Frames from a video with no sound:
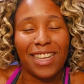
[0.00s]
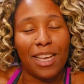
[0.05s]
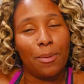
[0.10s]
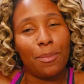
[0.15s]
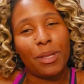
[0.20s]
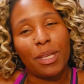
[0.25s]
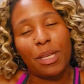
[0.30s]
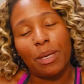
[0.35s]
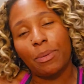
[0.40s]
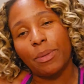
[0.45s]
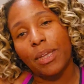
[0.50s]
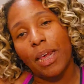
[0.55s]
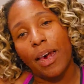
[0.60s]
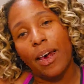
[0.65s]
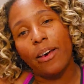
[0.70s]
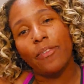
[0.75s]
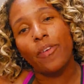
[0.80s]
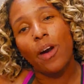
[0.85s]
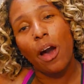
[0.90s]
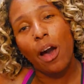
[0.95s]
Emily was like,
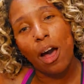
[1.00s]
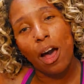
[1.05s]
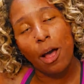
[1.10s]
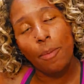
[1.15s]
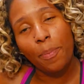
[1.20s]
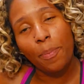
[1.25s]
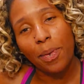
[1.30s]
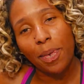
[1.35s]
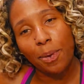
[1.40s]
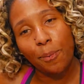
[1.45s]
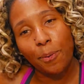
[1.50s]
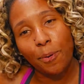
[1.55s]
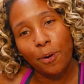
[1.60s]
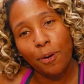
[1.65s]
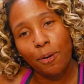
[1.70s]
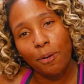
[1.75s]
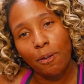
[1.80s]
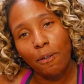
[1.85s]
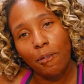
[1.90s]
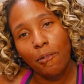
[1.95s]
of all
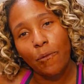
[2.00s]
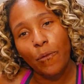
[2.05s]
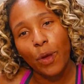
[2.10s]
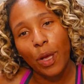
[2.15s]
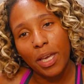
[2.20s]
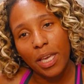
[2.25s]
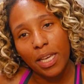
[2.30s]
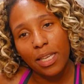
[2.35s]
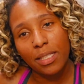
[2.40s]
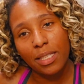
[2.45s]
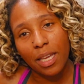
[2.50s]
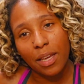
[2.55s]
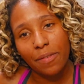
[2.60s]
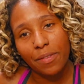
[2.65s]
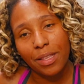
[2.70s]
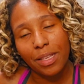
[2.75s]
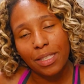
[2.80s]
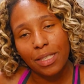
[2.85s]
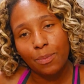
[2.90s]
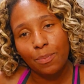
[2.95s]
people, Vicki's
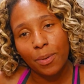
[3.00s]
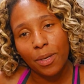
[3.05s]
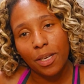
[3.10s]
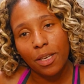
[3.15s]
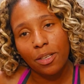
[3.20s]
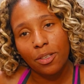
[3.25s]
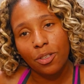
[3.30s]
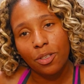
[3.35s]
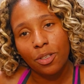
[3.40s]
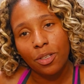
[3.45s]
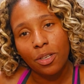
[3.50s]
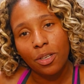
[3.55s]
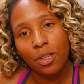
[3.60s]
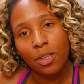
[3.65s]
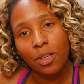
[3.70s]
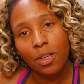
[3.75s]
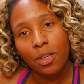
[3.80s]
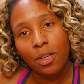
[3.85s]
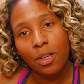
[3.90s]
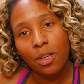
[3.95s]
giving this speech.
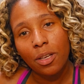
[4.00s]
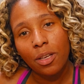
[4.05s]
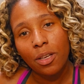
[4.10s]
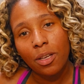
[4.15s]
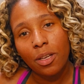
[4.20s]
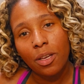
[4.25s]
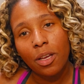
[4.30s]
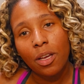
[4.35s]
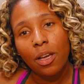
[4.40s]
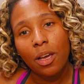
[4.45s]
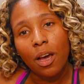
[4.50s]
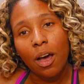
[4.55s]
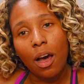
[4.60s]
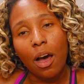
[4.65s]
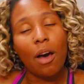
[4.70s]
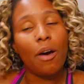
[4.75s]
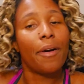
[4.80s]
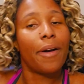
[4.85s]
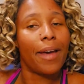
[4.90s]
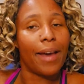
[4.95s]

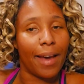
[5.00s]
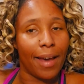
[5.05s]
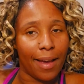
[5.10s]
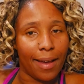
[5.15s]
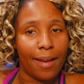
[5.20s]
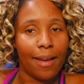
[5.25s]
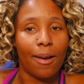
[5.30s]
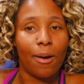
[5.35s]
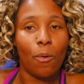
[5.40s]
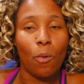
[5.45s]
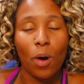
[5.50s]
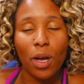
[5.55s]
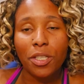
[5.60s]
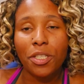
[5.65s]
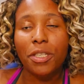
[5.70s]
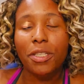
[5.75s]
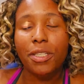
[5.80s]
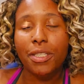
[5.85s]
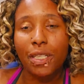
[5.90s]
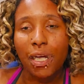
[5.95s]
Okay. Once
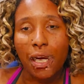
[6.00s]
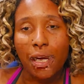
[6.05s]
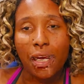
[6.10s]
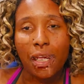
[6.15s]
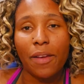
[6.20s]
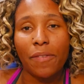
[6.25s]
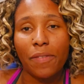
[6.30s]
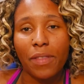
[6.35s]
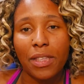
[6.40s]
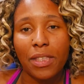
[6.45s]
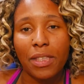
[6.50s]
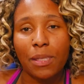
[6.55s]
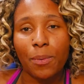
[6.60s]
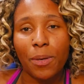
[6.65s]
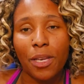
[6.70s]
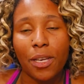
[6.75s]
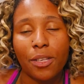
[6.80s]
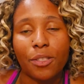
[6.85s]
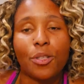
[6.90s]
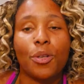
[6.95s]
she's done giving this
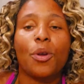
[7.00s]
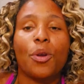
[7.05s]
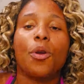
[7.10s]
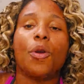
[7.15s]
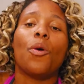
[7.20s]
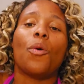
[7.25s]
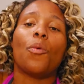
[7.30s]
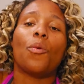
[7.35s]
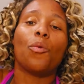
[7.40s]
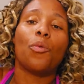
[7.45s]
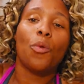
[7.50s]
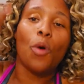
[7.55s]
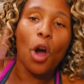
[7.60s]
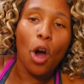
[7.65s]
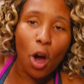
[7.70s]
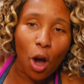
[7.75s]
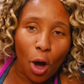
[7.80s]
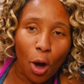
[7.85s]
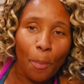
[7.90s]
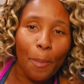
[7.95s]
speech,
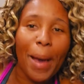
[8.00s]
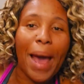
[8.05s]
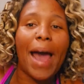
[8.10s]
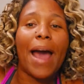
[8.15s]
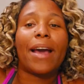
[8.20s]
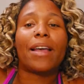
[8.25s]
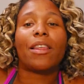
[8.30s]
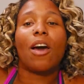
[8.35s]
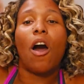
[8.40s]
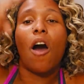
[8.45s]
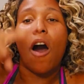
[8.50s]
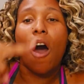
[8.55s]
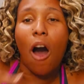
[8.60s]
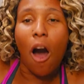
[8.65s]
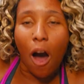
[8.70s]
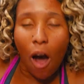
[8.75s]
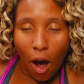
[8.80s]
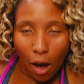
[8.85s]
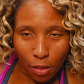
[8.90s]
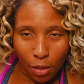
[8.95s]
roll back
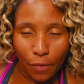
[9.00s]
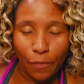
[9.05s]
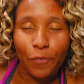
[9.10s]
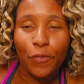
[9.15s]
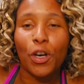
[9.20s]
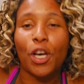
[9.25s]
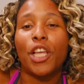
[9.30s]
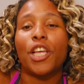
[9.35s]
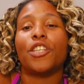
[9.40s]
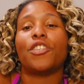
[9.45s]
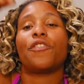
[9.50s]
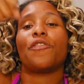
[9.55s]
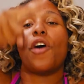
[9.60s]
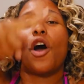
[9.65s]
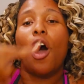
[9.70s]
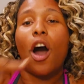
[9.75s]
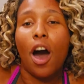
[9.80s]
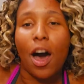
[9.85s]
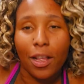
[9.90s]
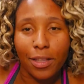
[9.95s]
the footage of
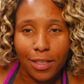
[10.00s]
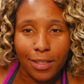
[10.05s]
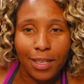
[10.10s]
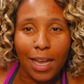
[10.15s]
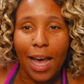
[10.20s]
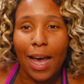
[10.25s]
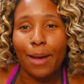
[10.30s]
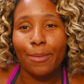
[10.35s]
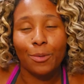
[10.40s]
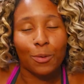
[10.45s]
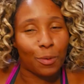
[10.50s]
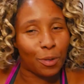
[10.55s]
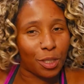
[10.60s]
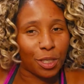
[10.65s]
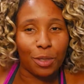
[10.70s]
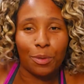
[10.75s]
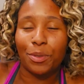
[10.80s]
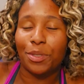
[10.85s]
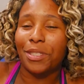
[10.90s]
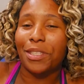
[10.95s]
all the times where
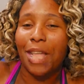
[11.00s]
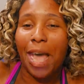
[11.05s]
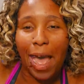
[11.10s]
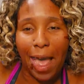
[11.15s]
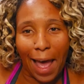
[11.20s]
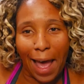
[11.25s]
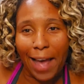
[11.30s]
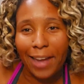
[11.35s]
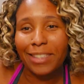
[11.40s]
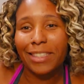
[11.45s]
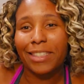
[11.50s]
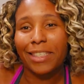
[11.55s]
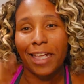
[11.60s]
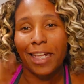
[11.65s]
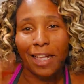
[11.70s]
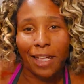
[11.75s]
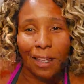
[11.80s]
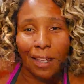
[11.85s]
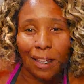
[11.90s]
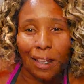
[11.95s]
she was not acting
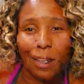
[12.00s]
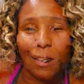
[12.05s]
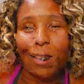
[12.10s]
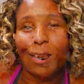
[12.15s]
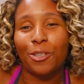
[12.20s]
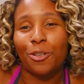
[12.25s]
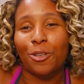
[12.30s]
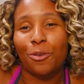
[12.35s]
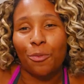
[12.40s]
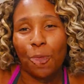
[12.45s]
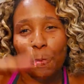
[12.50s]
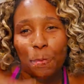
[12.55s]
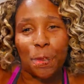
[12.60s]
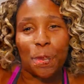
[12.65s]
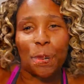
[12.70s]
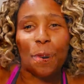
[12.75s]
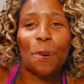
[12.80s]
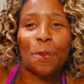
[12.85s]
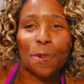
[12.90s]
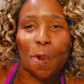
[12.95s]
like a good Christian woman
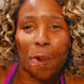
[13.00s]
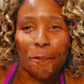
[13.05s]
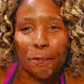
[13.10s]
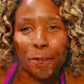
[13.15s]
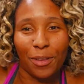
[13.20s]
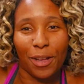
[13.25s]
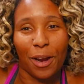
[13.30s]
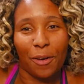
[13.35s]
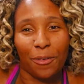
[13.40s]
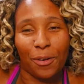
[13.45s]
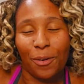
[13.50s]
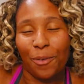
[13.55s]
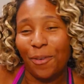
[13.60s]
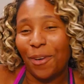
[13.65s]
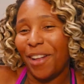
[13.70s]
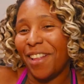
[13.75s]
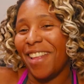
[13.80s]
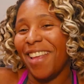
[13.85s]
going off on everyone.